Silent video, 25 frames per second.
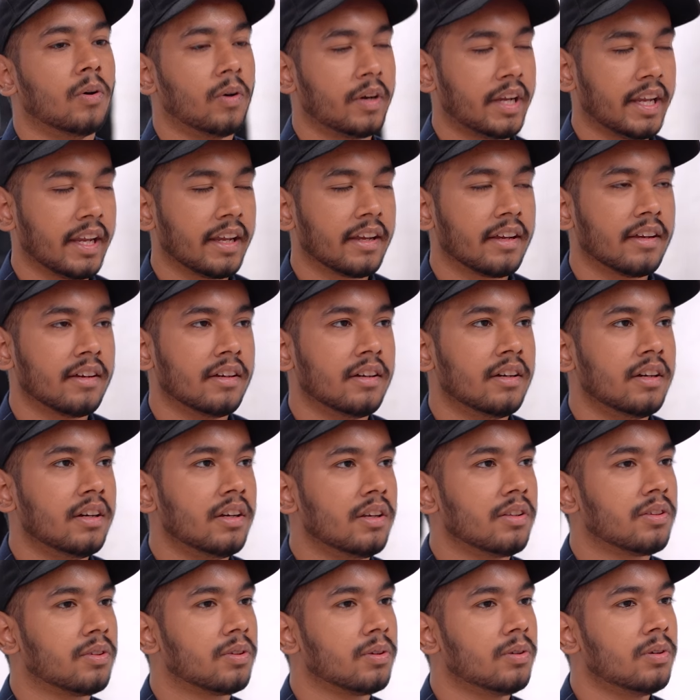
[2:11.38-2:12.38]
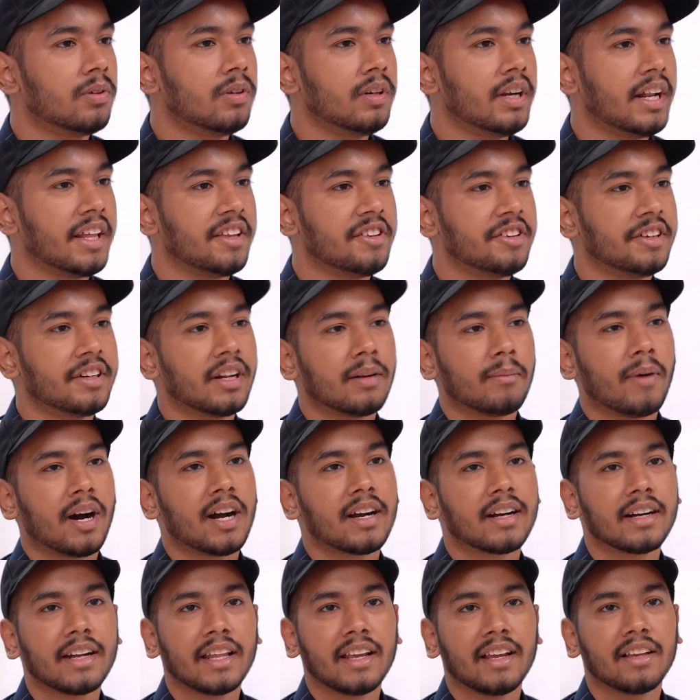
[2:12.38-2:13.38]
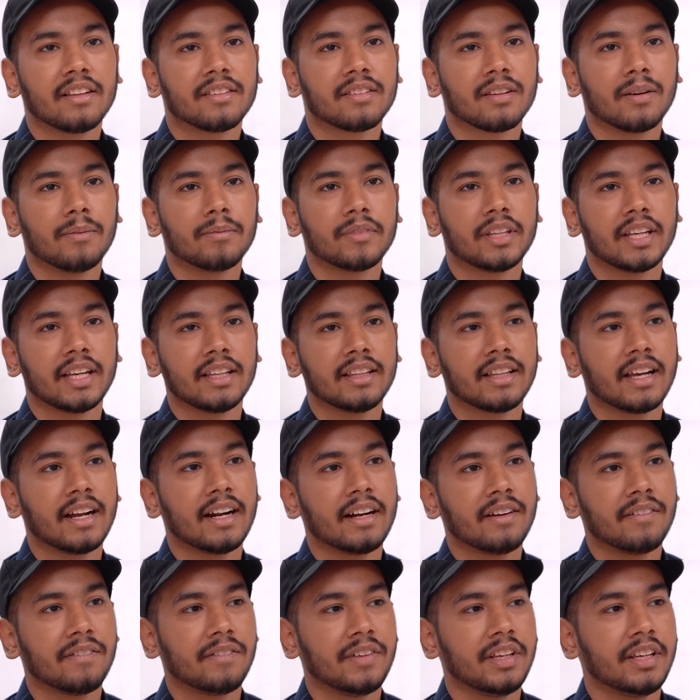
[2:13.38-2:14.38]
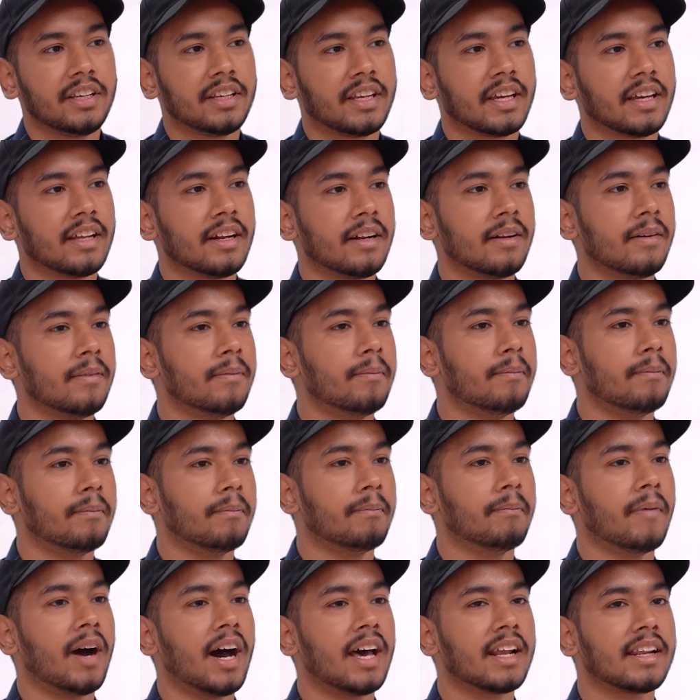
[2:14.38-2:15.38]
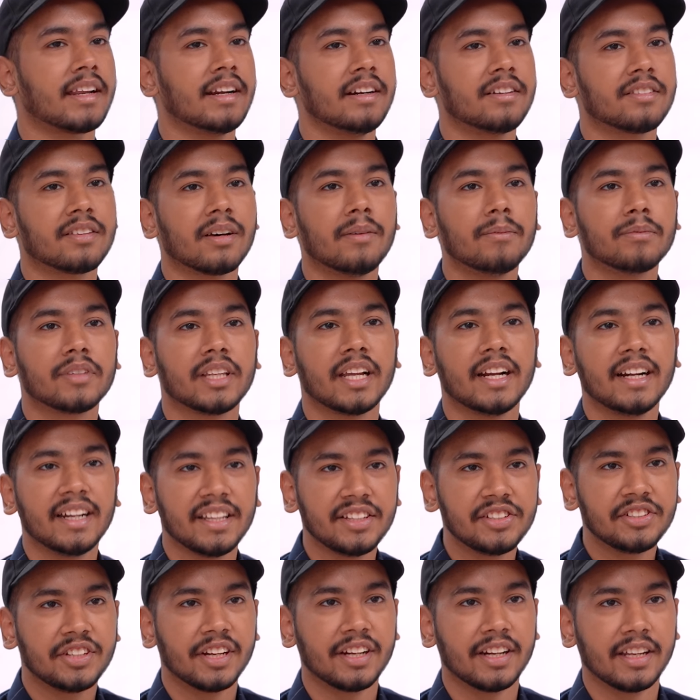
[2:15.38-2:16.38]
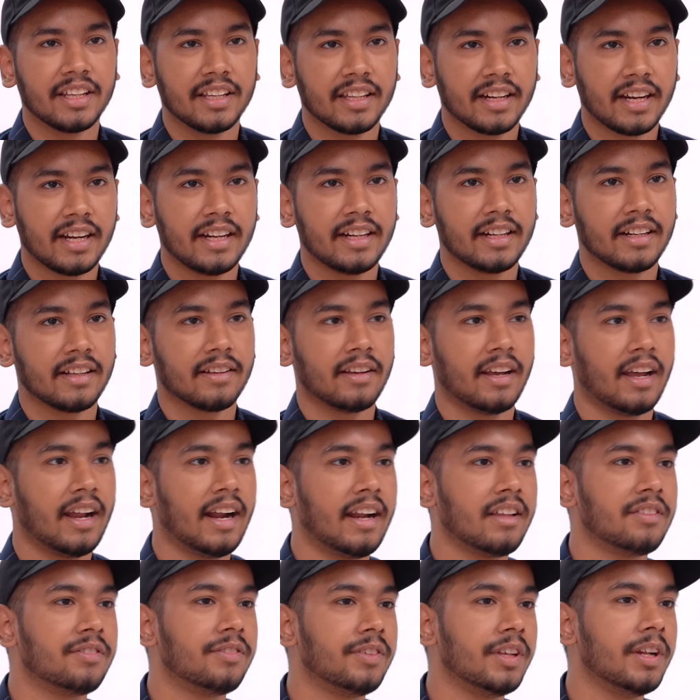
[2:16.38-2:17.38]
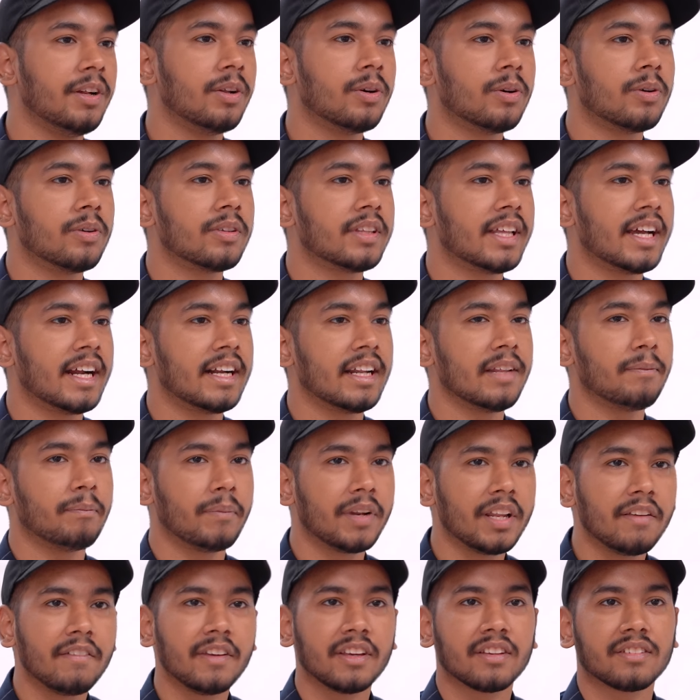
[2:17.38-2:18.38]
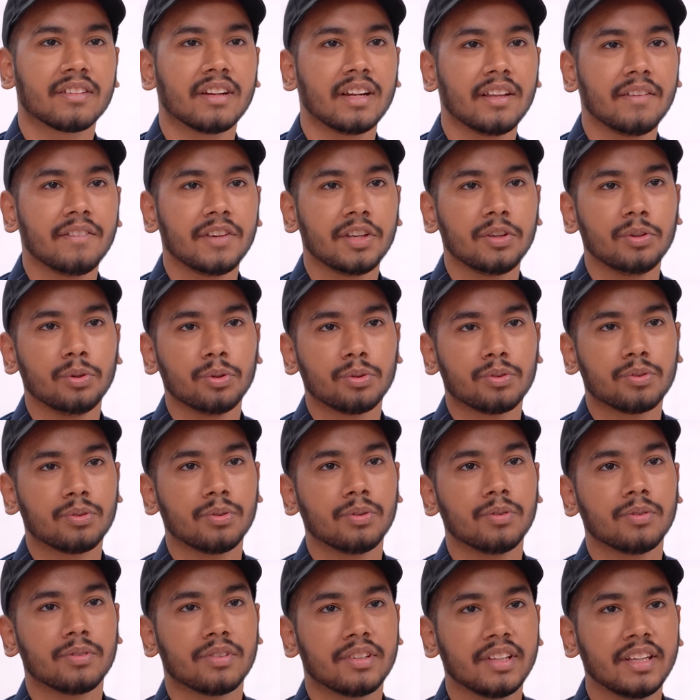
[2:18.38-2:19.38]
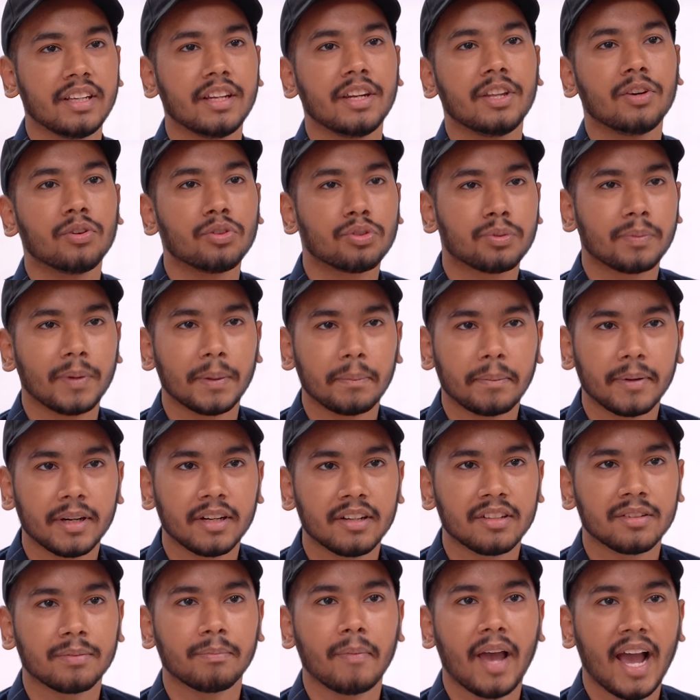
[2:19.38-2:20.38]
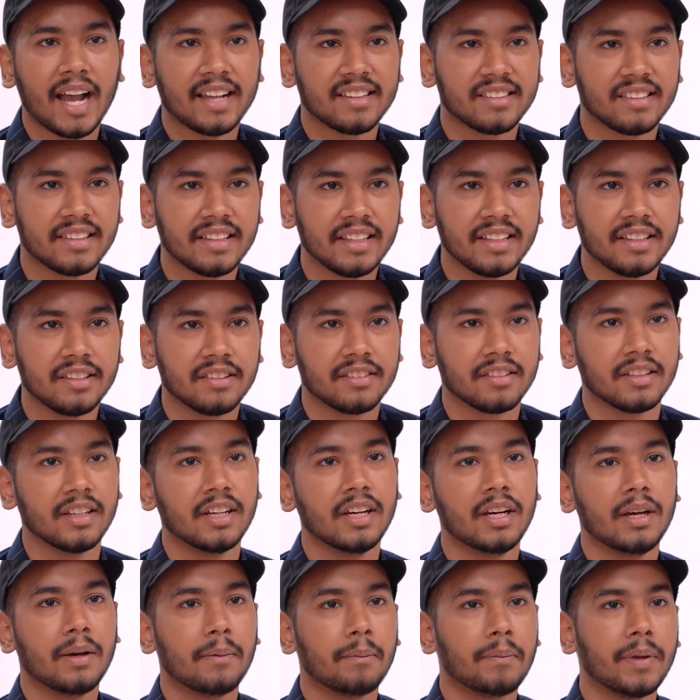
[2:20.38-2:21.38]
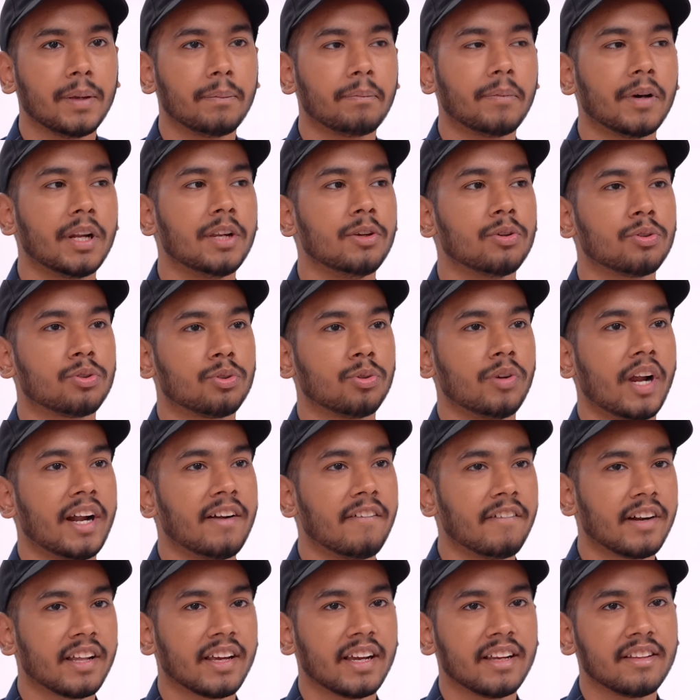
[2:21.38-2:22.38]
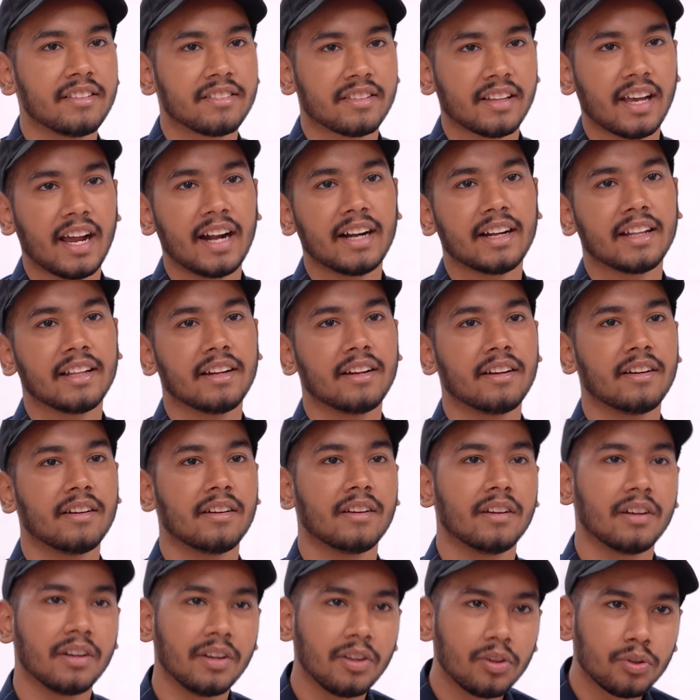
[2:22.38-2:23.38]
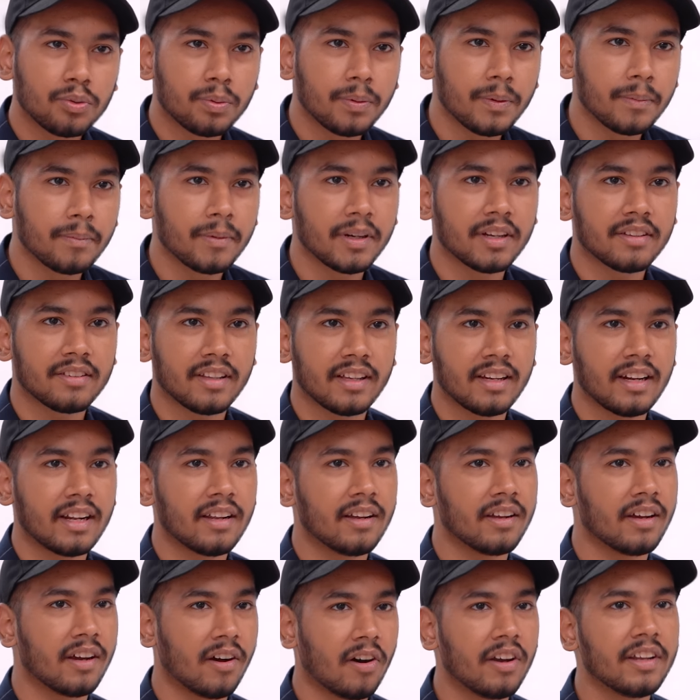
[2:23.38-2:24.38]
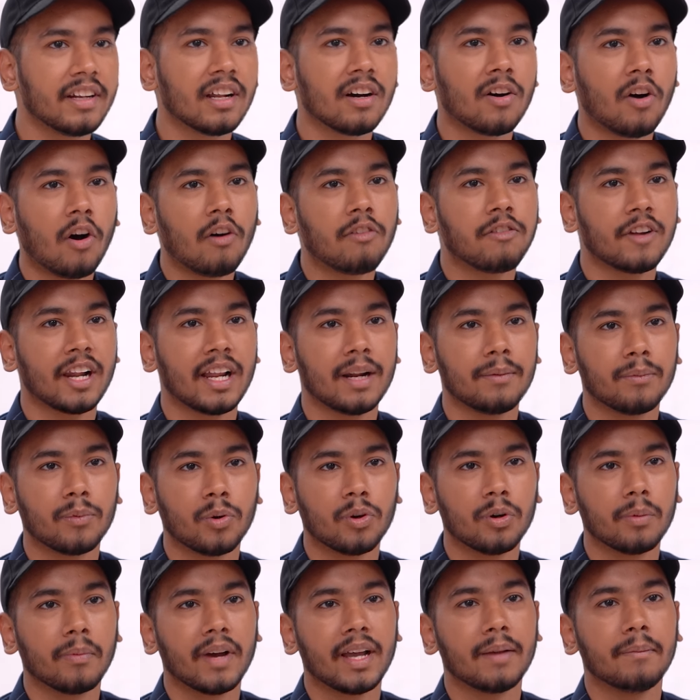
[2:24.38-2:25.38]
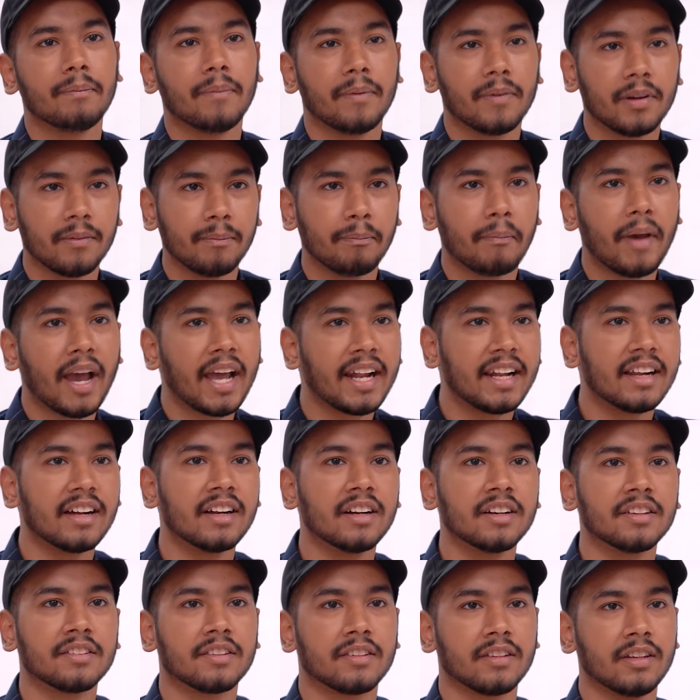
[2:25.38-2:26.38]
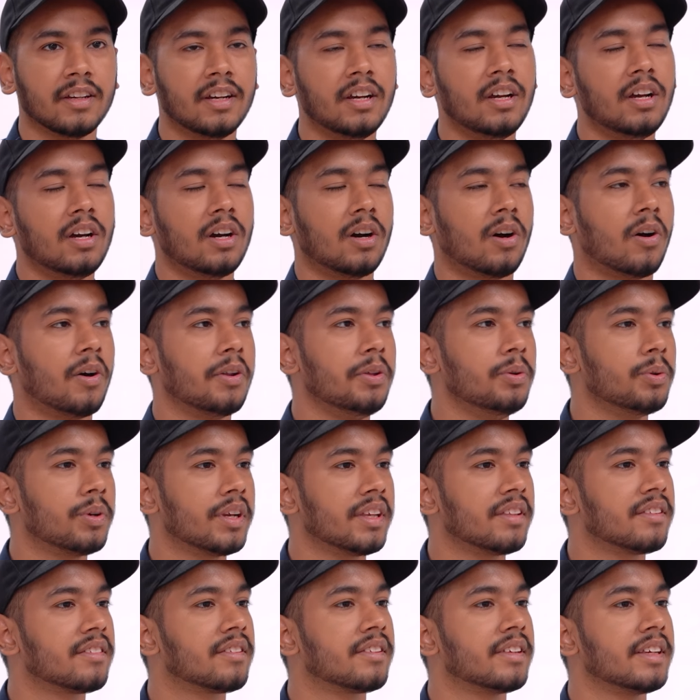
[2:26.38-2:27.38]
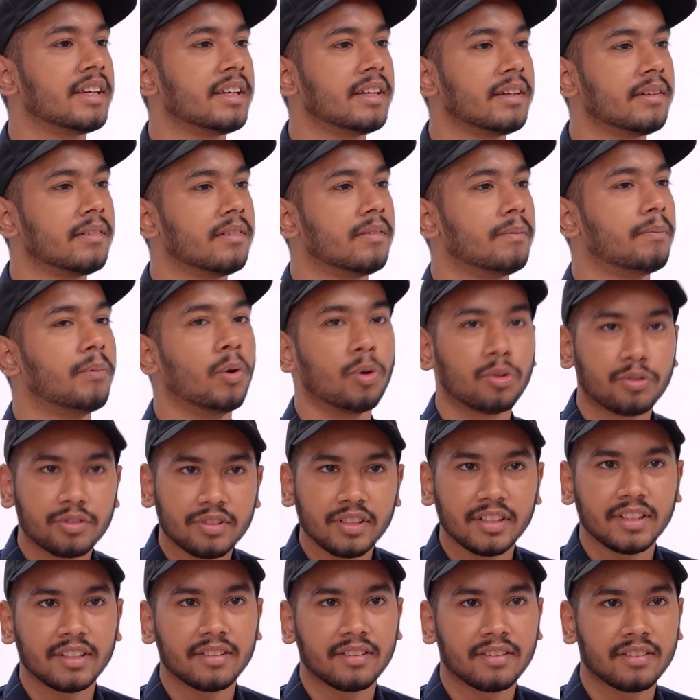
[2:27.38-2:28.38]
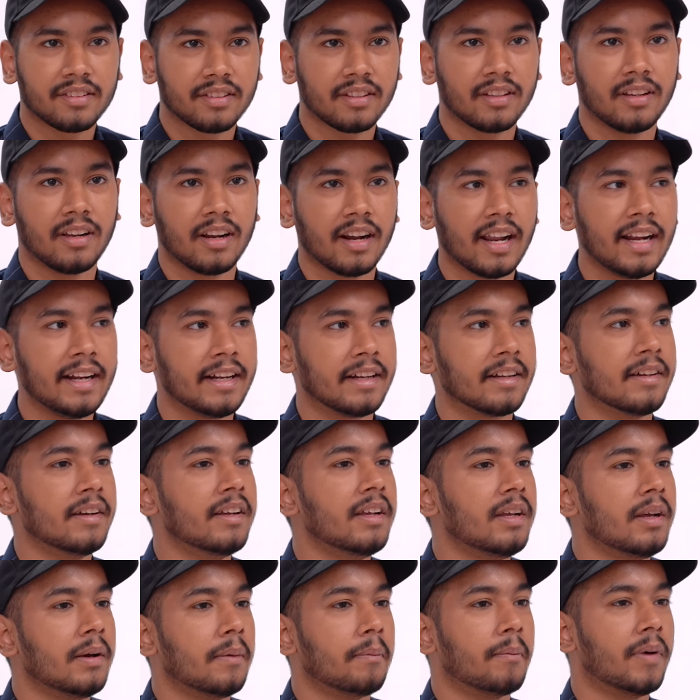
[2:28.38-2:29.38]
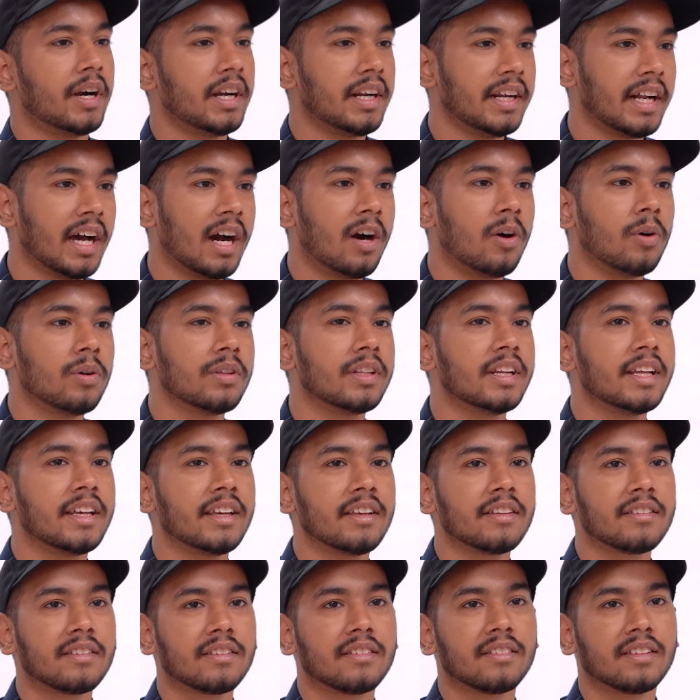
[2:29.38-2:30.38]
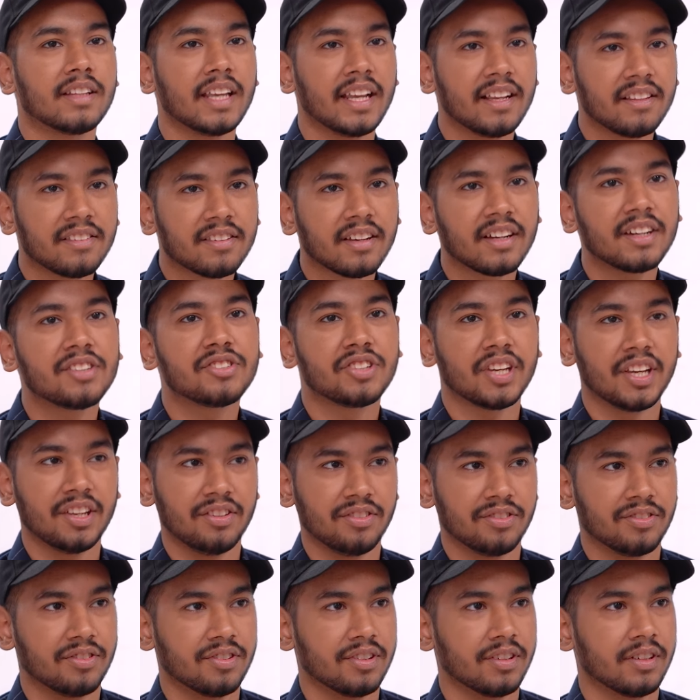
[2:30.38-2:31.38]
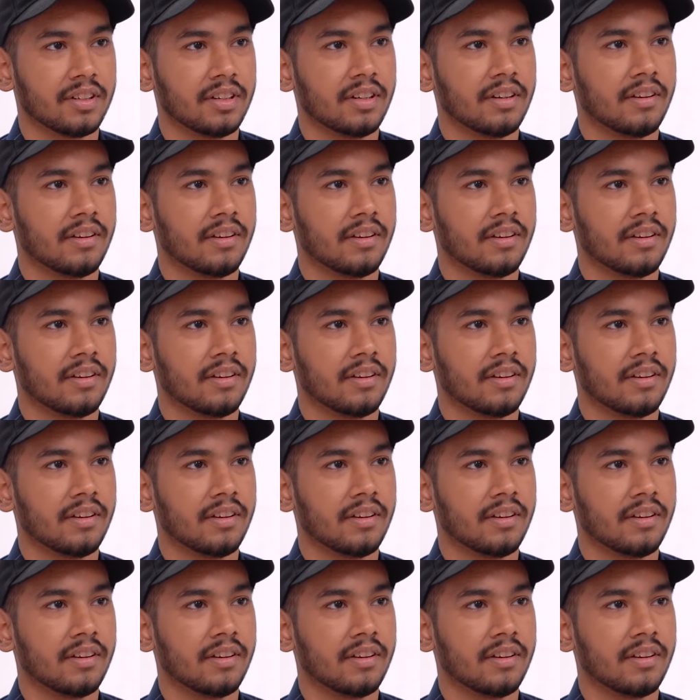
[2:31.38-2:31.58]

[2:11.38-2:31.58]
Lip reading: Okay, so digital marketing is something that we can market something digitally, right? As we know that previously we used to see newspapers, magazines, people used to advertise that in newspapers and in an offline mode by banners or you can say posters, right? But nowadays things are changed.